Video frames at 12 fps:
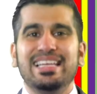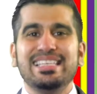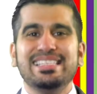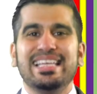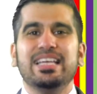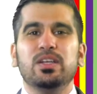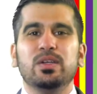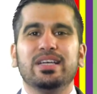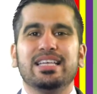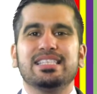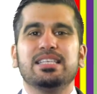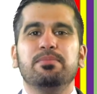Let's take a look
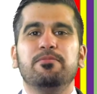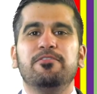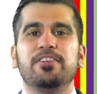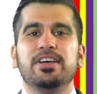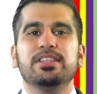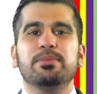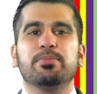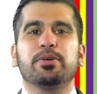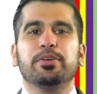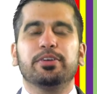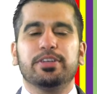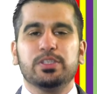at some further
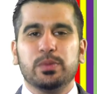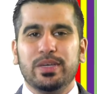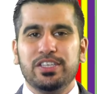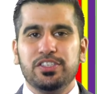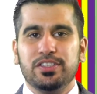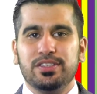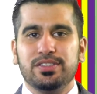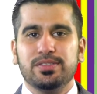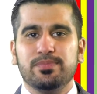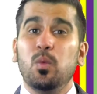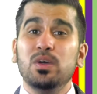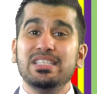progress
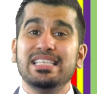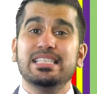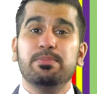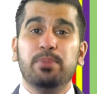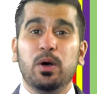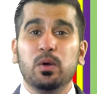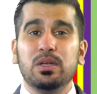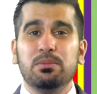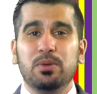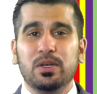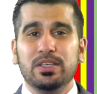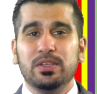questions. What is a polar
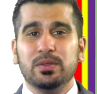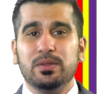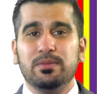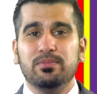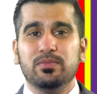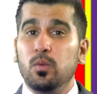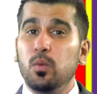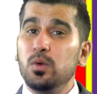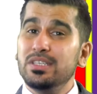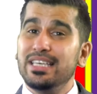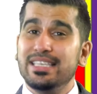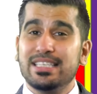molecule?
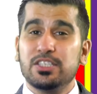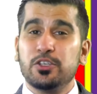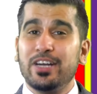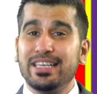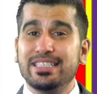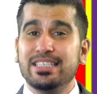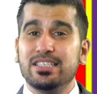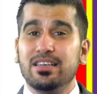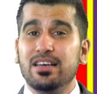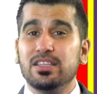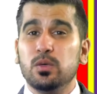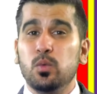Water is attracted to
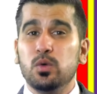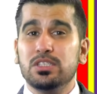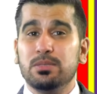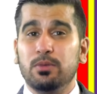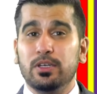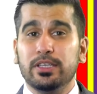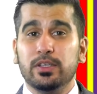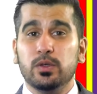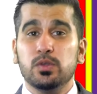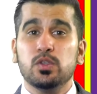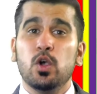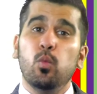other water
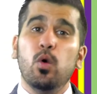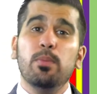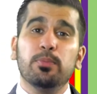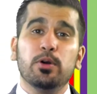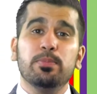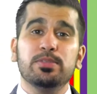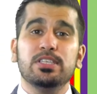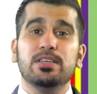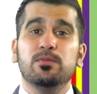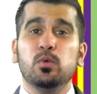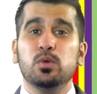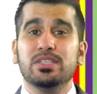molecules. What property
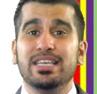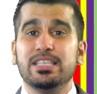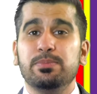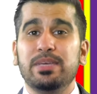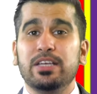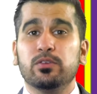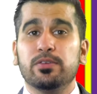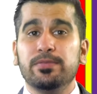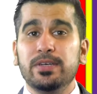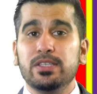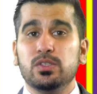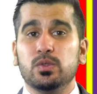of water being
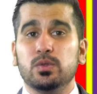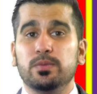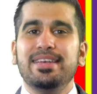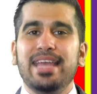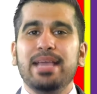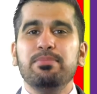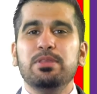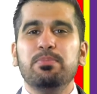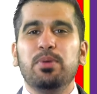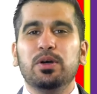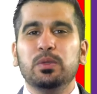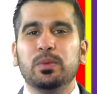referred to? Name the
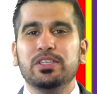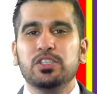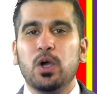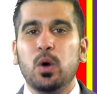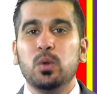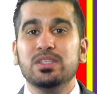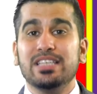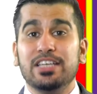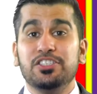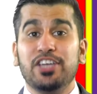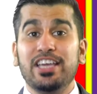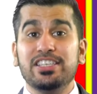bond which holds
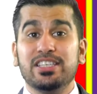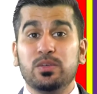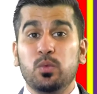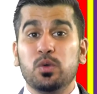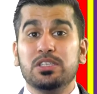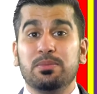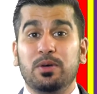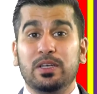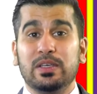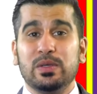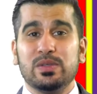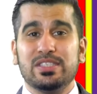adjacent water
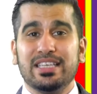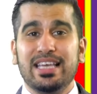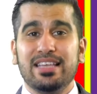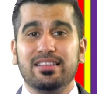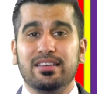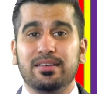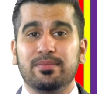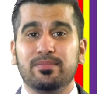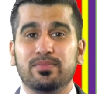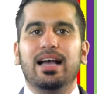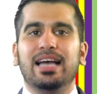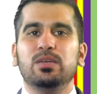molecules together.
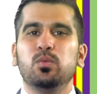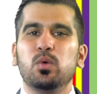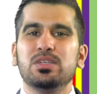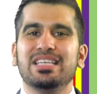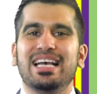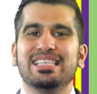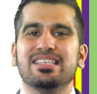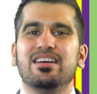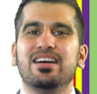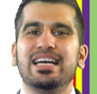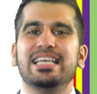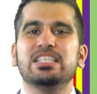And water has
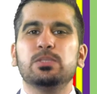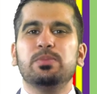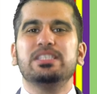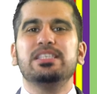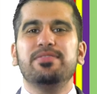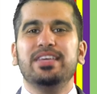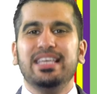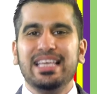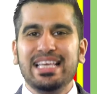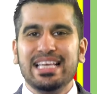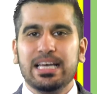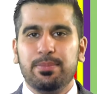a higher specific
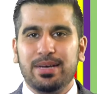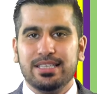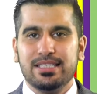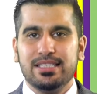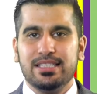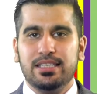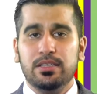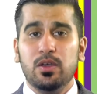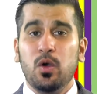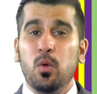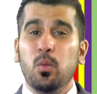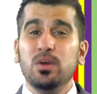heat capacity.
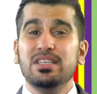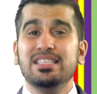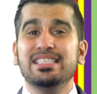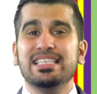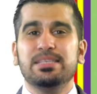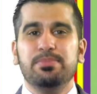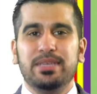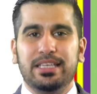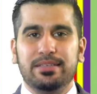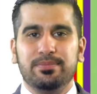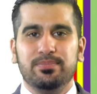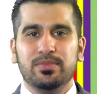What does this
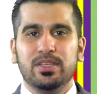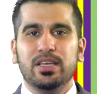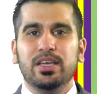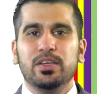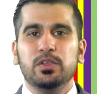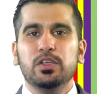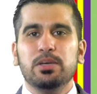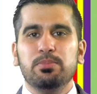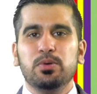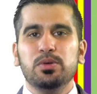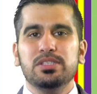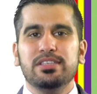mean? You can
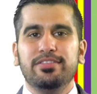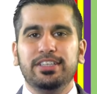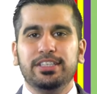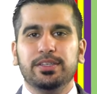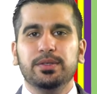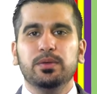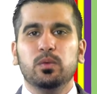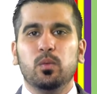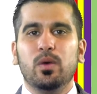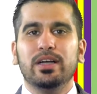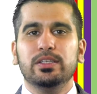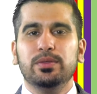pause the video
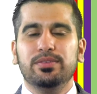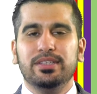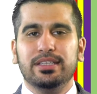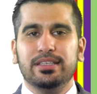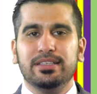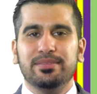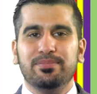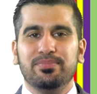while you think.